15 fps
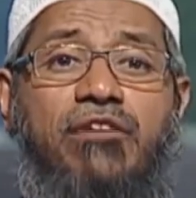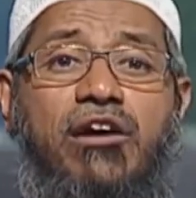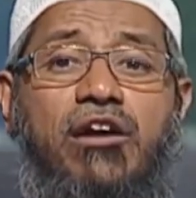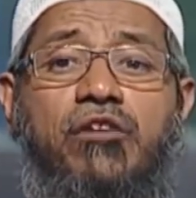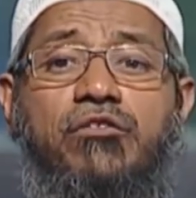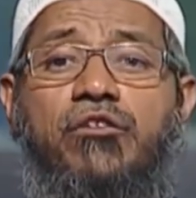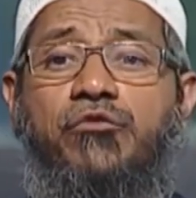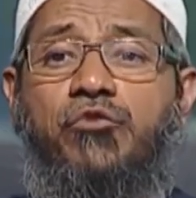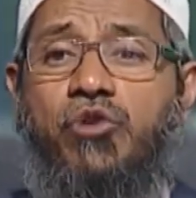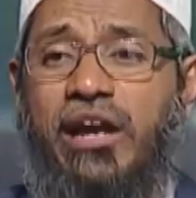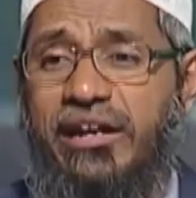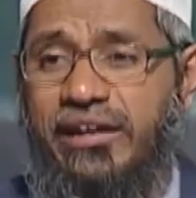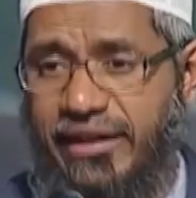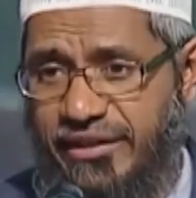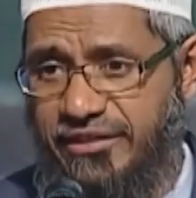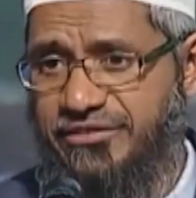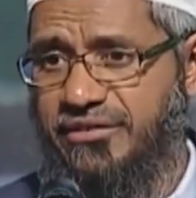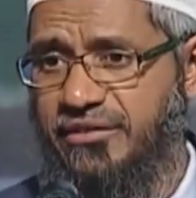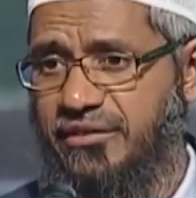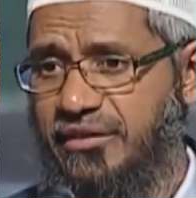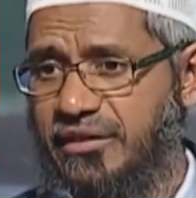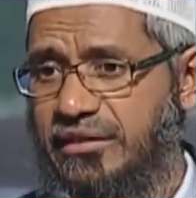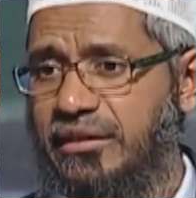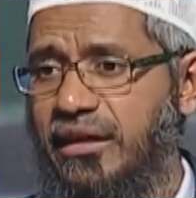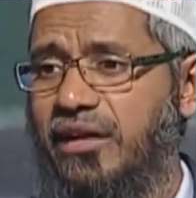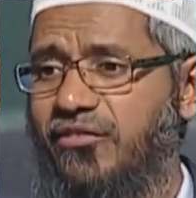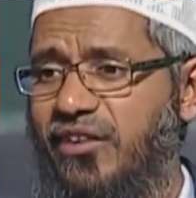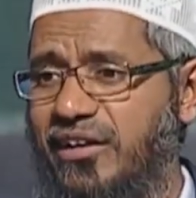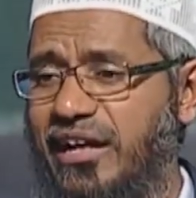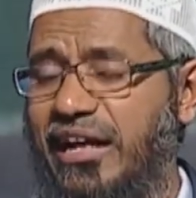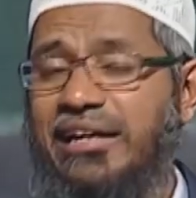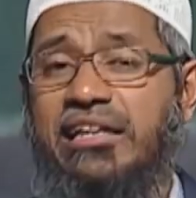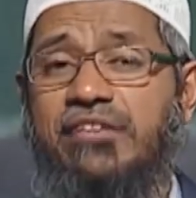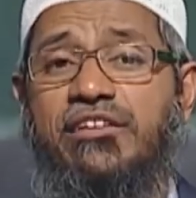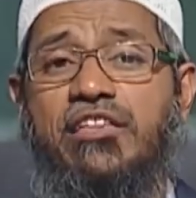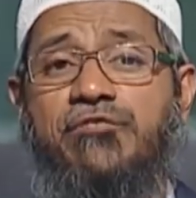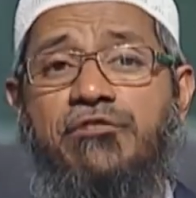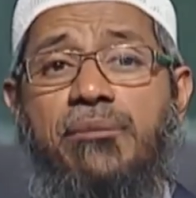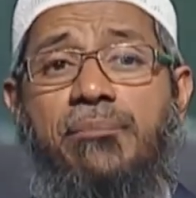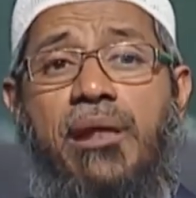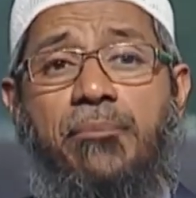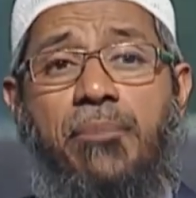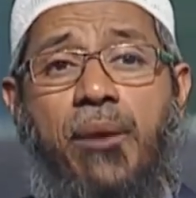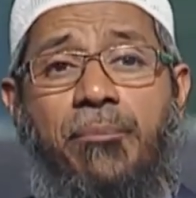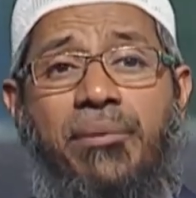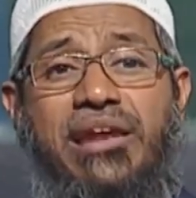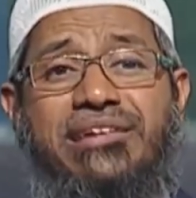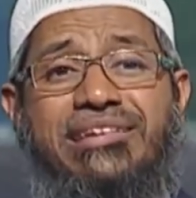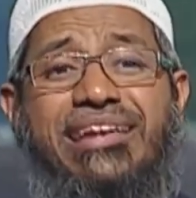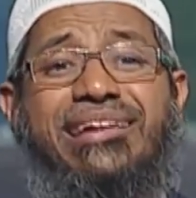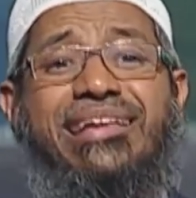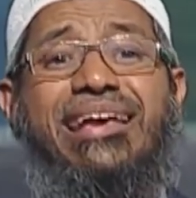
one of the few countries, third world countries, where the female population